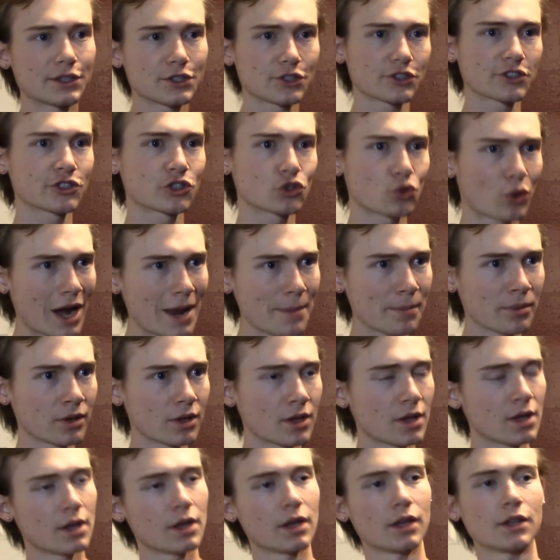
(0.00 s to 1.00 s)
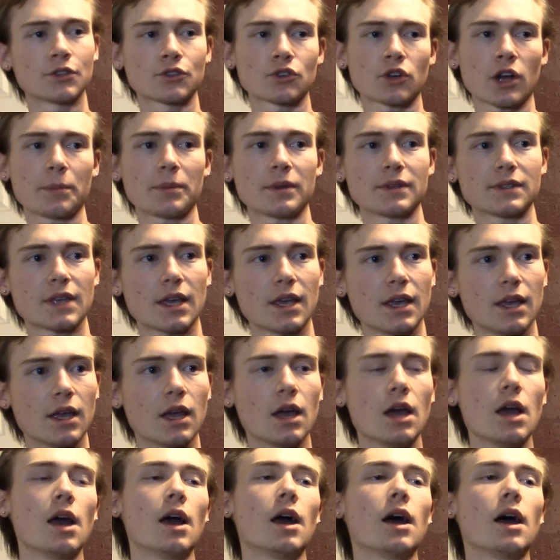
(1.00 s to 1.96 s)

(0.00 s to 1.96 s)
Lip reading: Stripe, and Stripe is a